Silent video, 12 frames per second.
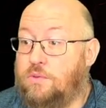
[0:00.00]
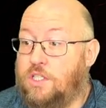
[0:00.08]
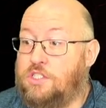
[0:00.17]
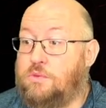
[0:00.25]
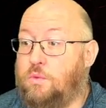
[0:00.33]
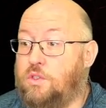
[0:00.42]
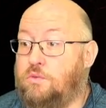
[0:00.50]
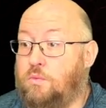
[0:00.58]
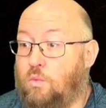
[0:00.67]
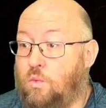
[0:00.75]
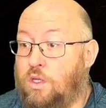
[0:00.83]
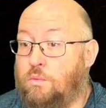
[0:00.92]
This was
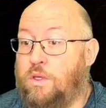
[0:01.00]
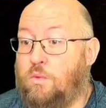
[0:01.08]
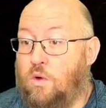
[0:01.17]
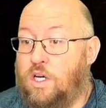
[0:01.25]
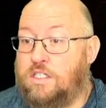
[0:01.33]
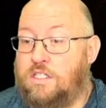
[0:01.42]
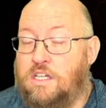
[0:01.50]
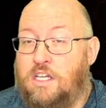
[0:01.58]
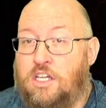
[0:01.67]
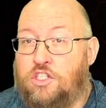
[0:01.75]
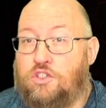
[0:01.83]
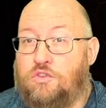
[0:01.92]
one we want to